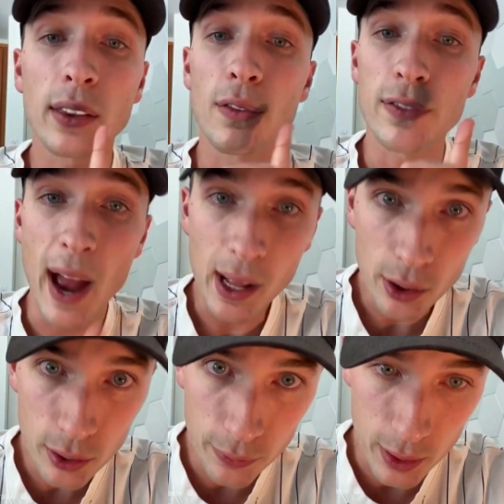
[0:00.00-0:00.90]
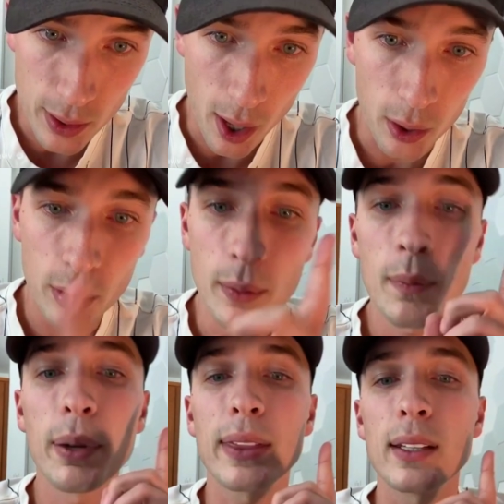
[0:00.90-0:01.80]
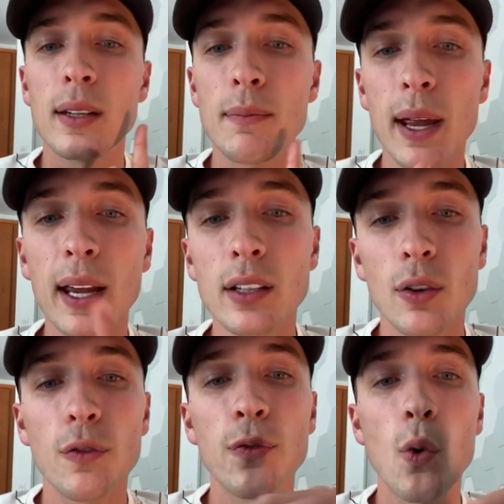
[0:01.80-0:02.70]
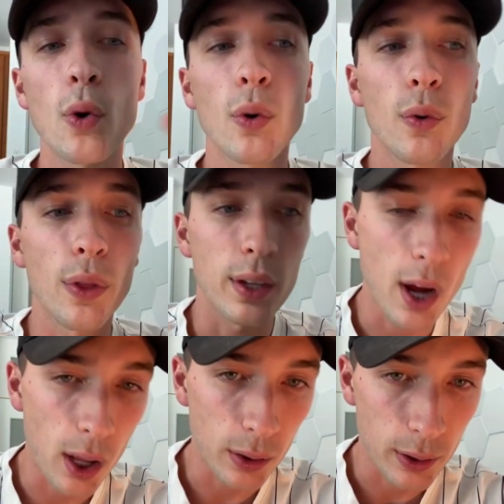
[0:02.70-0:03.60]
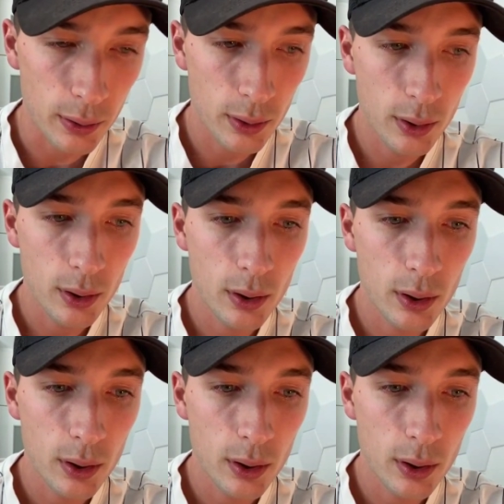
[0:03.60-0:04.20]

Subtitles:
not the value of the dollar, but the demand for the dollar.